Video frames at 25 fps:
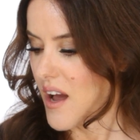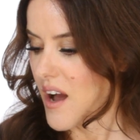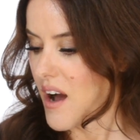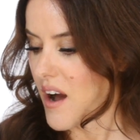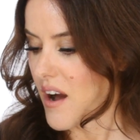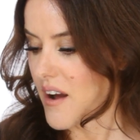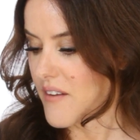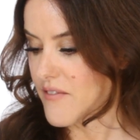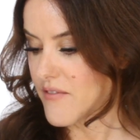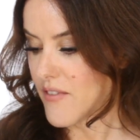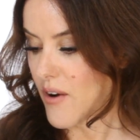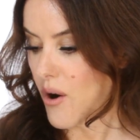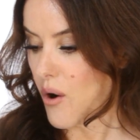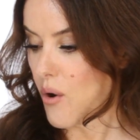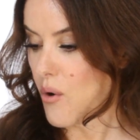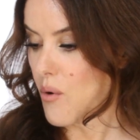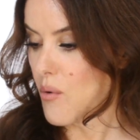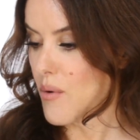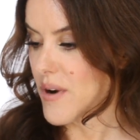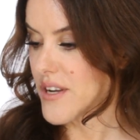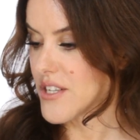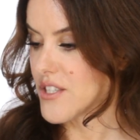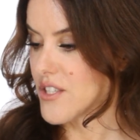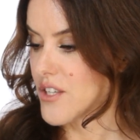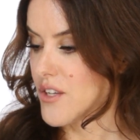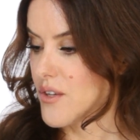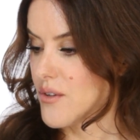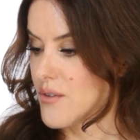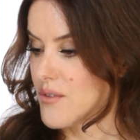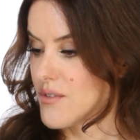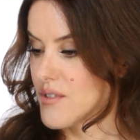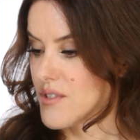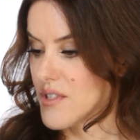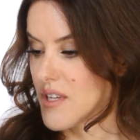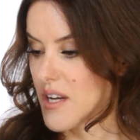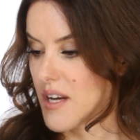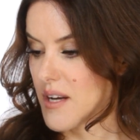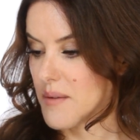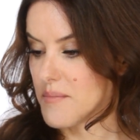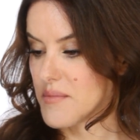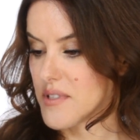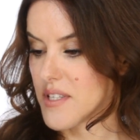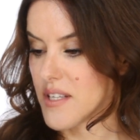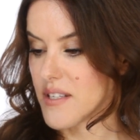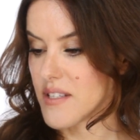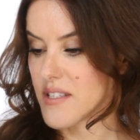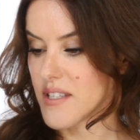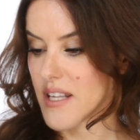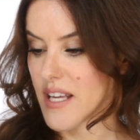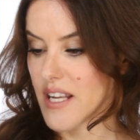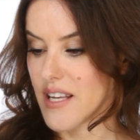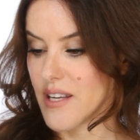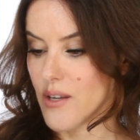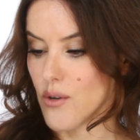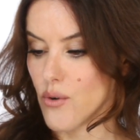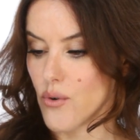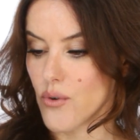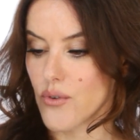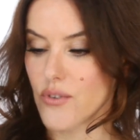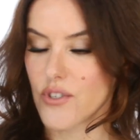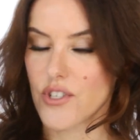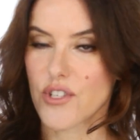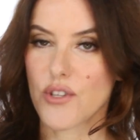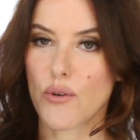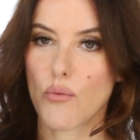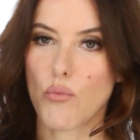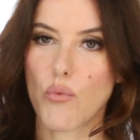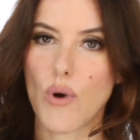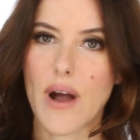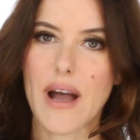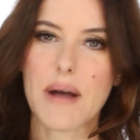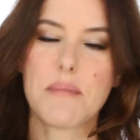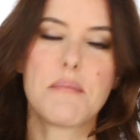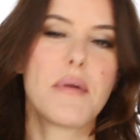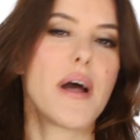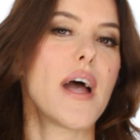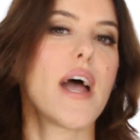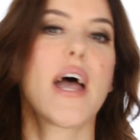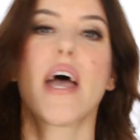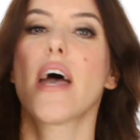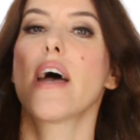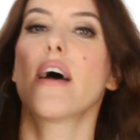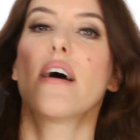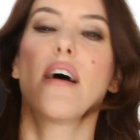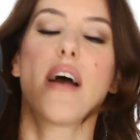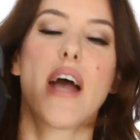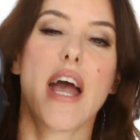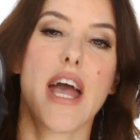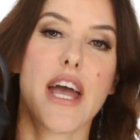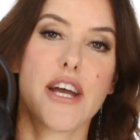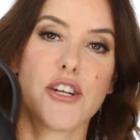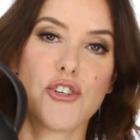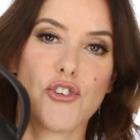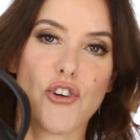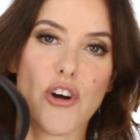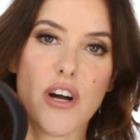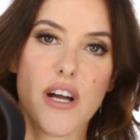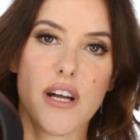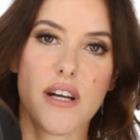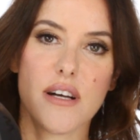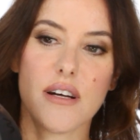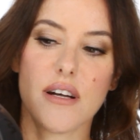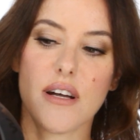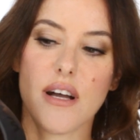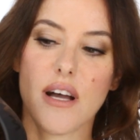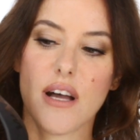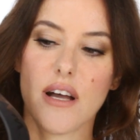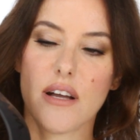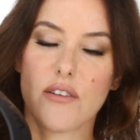I've always used, since they launched, the Wham Hair hairdryer.